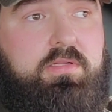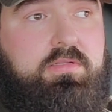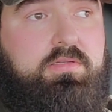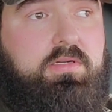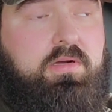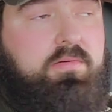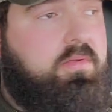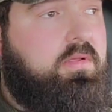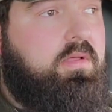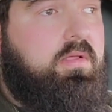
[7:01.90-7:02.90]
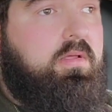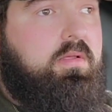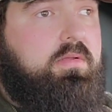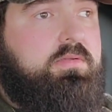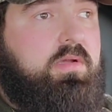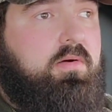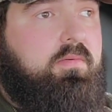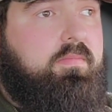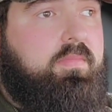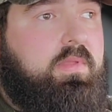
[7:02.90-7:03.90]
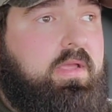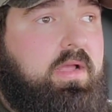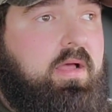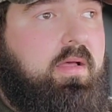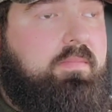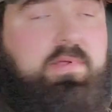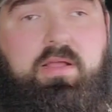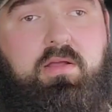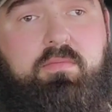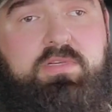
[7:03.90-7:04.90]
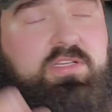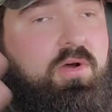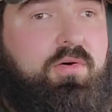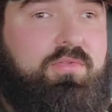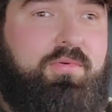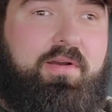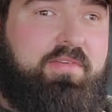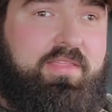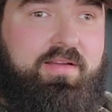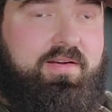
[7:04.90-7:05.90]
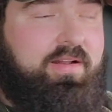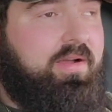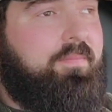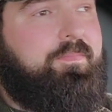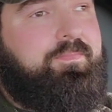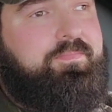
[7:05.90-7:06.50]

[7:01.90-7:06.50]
It's, you know, so, like, I know I'm just going through everything right now,